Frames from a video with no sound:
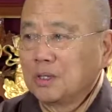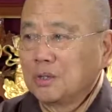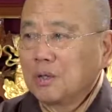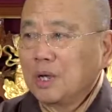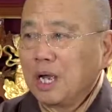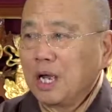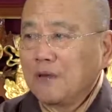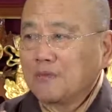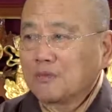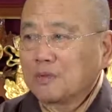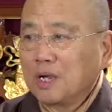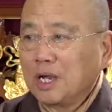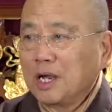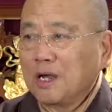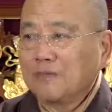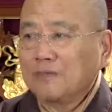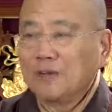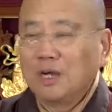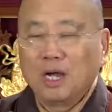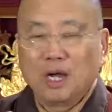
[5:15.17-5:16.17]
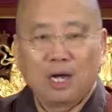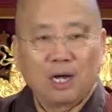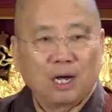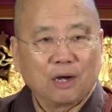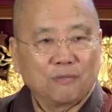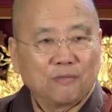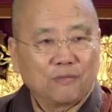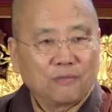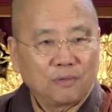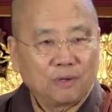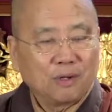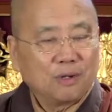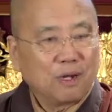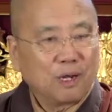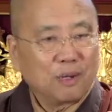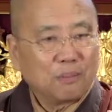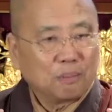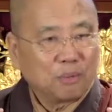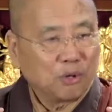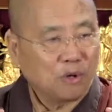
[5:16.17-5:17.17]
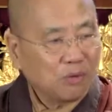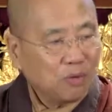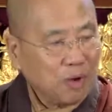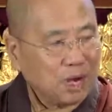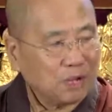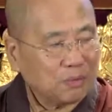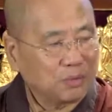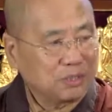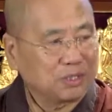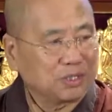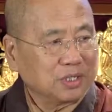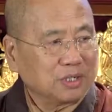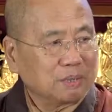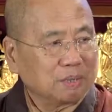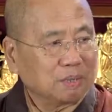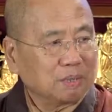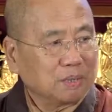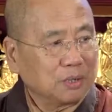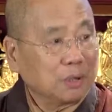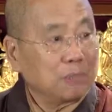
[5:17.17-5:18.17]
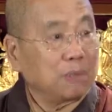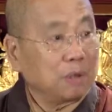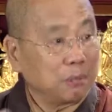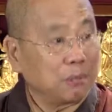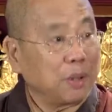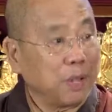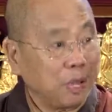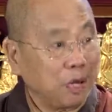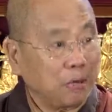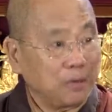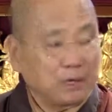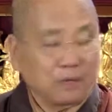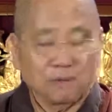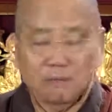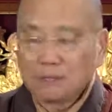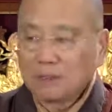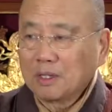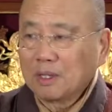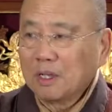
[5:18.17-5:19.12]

you have to have a prerequisite preparing,